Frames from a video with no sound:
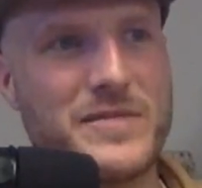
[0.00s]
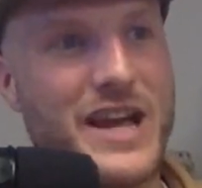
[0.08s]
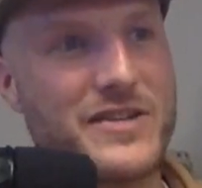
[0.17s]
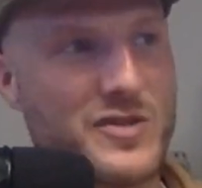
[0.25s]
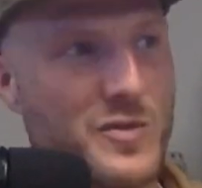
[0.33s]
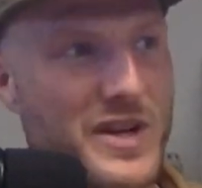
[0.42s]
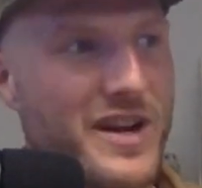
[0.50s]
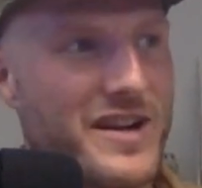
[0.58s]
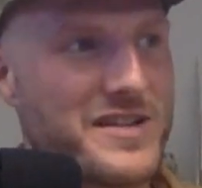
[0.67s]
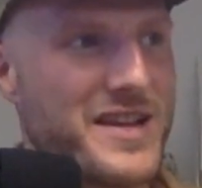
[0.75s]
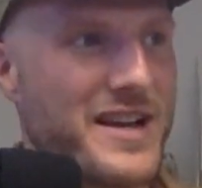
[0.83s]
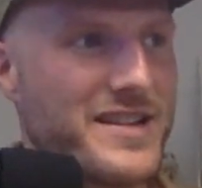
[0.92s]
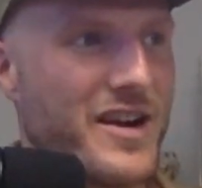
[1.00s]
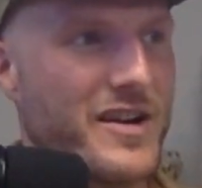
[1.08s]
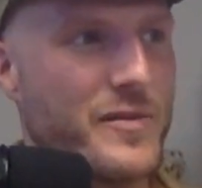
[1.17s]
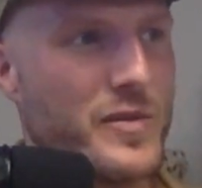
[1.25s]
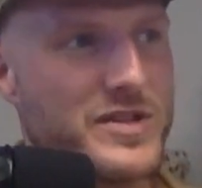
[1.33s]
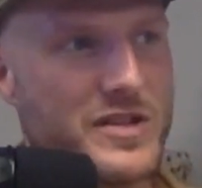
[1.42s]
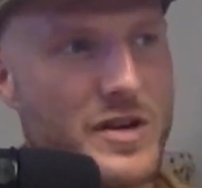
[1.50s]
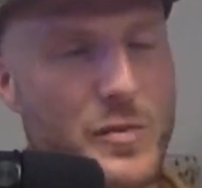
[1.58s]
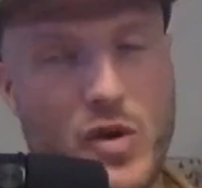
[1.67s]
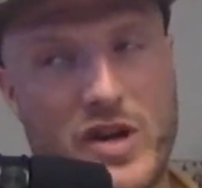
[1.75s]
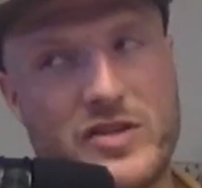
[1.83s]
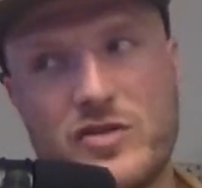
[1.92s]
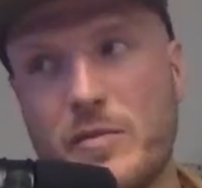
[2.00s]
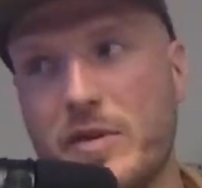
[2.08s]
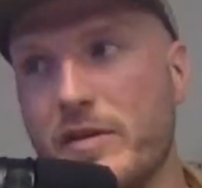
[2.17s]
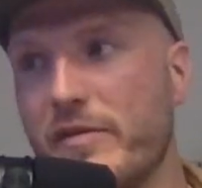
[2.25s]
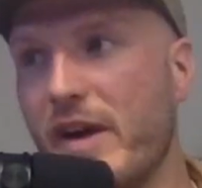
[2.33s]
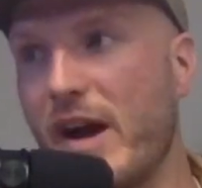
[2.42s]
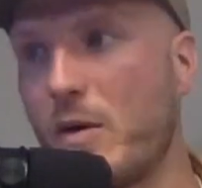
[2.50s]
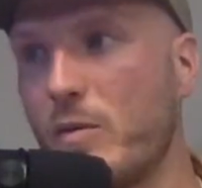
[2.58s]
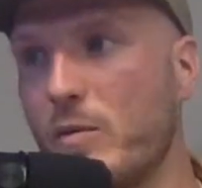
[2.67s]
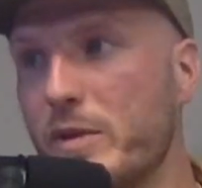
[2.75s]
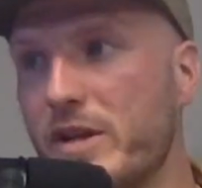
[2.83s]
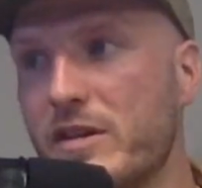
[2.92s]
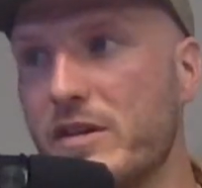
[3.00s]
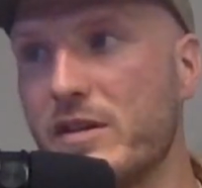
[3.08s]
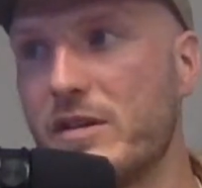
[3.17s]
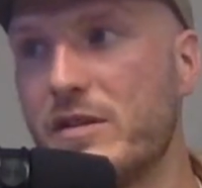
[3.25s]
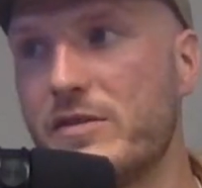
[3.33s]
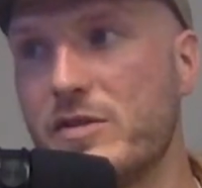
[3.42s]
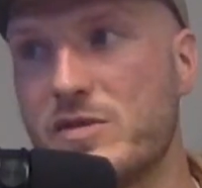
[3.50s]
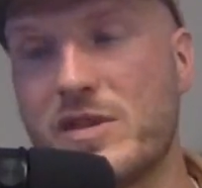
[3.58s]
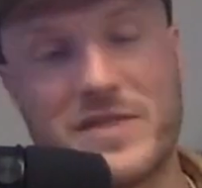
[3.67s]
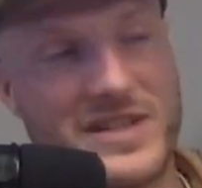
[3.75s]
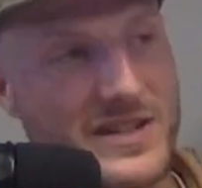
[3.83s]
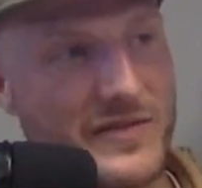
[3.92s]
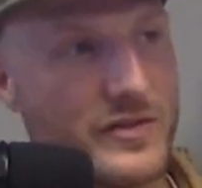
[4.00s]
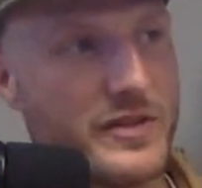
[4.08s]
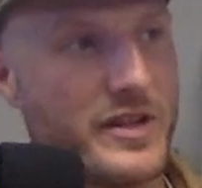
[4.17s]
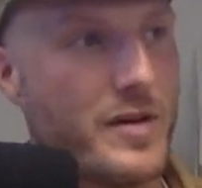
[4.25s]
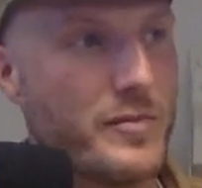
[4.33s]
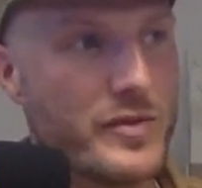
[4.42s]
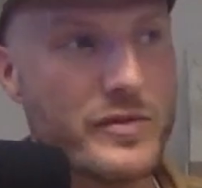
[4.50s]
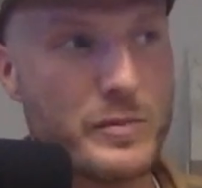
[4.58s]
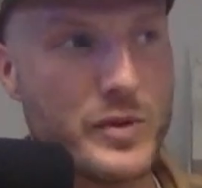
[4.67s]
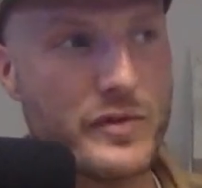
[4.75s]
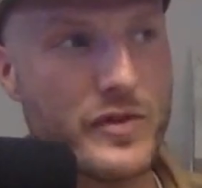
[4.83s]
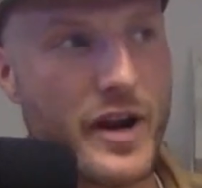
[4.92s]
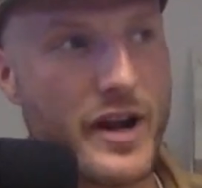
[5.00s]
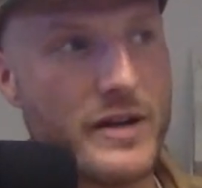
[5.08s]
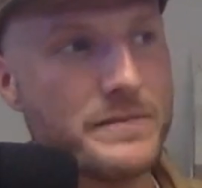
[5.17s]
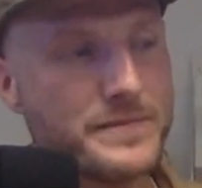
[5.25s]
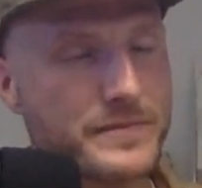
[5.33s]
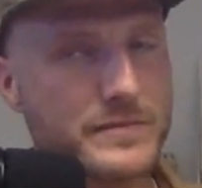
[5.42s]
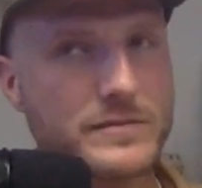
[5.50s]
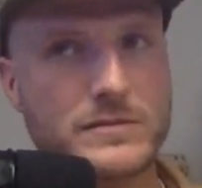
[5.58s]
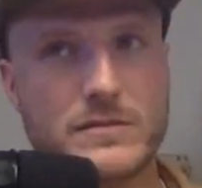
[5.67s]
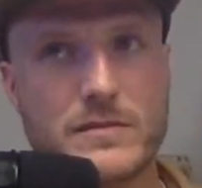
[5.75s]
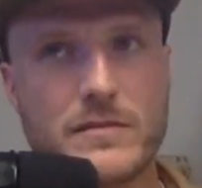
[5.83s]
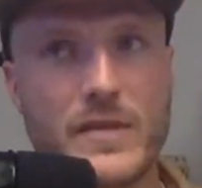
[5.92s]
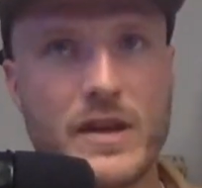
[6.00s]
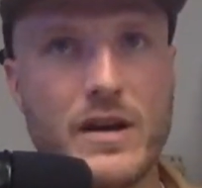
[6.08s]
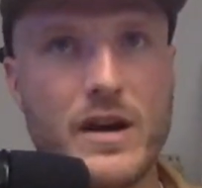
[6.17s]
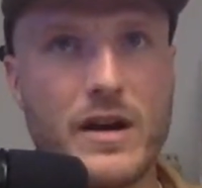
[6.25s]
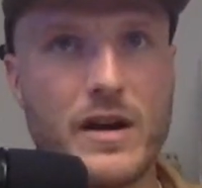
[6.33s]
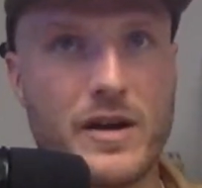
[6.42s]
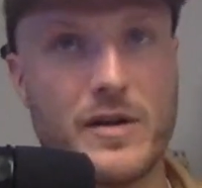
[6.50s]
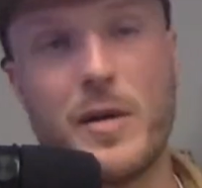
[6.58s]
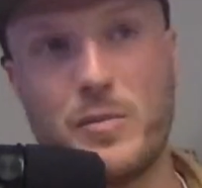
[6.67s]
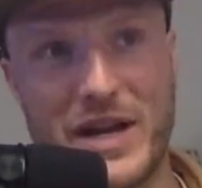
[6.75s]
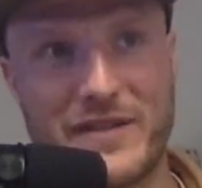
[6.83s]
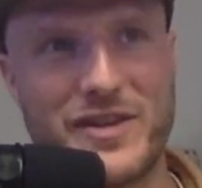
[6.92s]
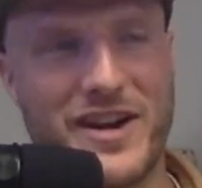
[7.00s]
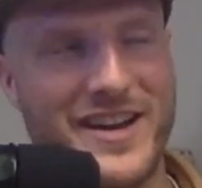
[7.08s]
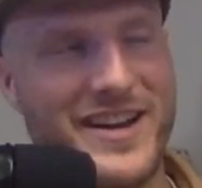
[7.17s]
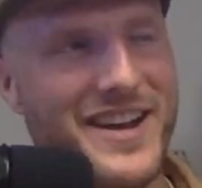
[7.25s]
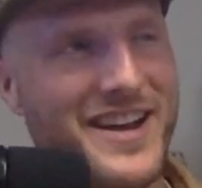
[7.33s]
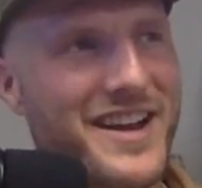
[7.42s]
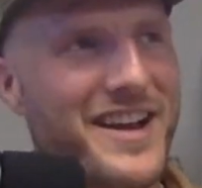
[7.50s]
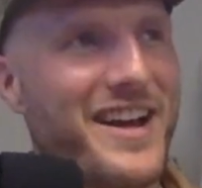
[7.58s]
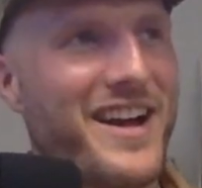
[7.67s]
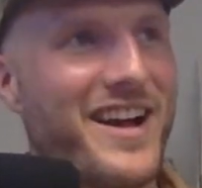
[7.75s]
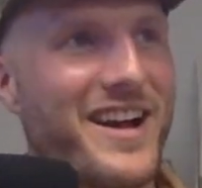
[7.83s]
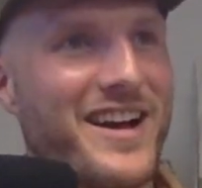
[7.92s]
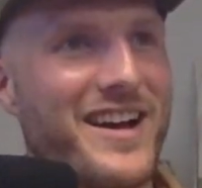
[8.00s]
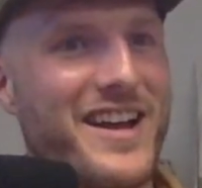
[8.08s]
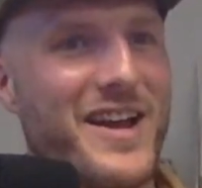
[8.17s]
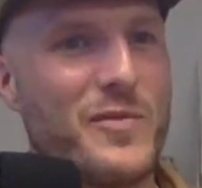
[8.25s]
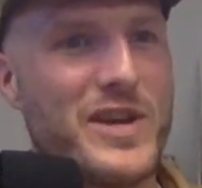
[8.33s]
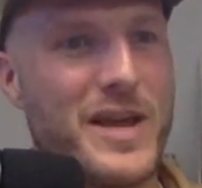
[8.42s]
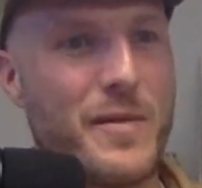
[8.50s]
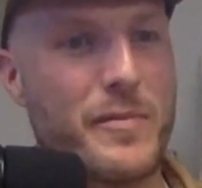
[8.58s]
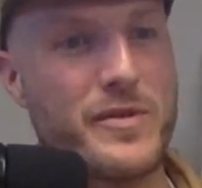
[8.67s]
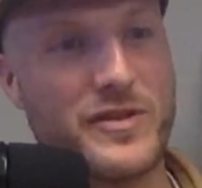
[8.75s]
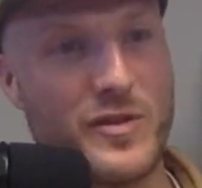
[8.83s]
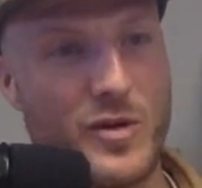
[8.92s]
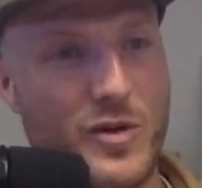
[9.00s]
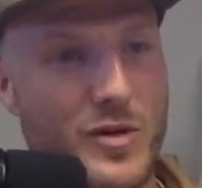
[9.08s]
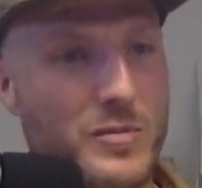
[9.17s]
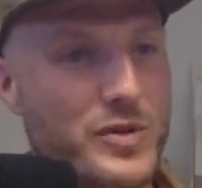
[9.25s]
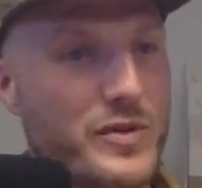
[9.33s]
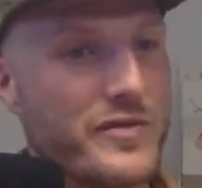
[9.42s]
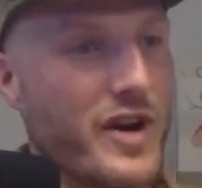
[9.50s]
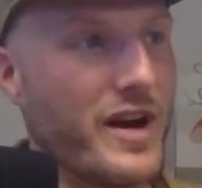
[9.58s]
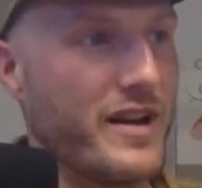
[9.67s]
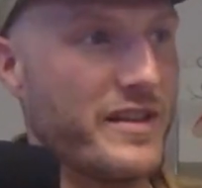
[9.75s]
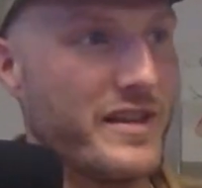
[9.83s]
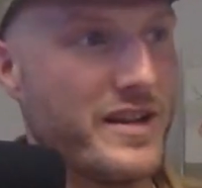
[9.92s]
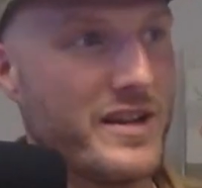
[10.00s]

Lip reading: so we kind of sat down and we started brainstorming of how we could do something differently on Blue Friday or on Black Friday. And we came up with the whole Blue Friday thing